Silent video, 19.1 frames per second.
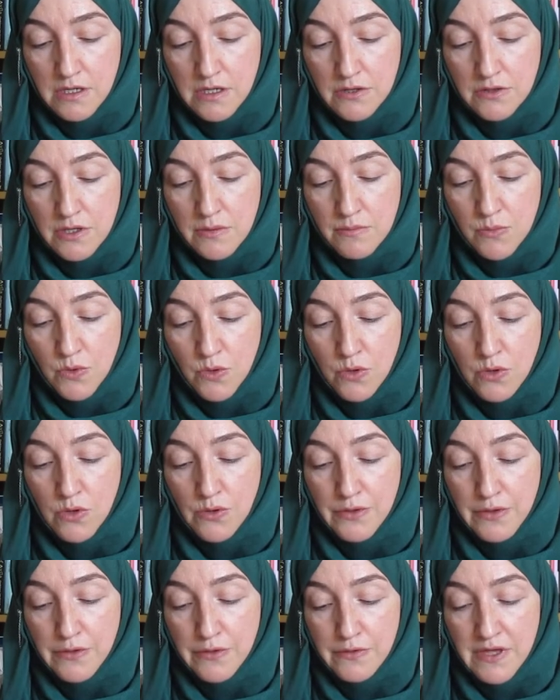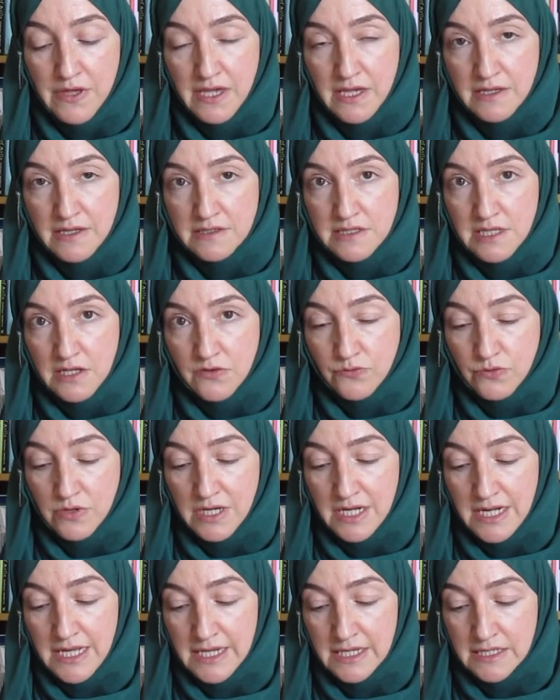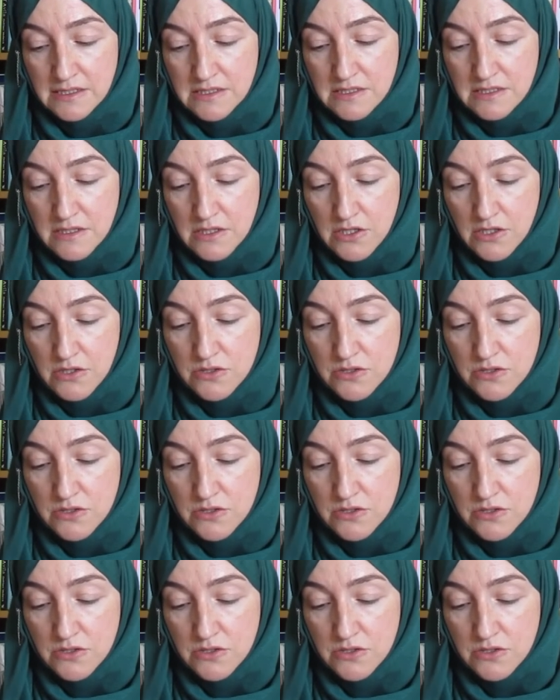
the more the things that relate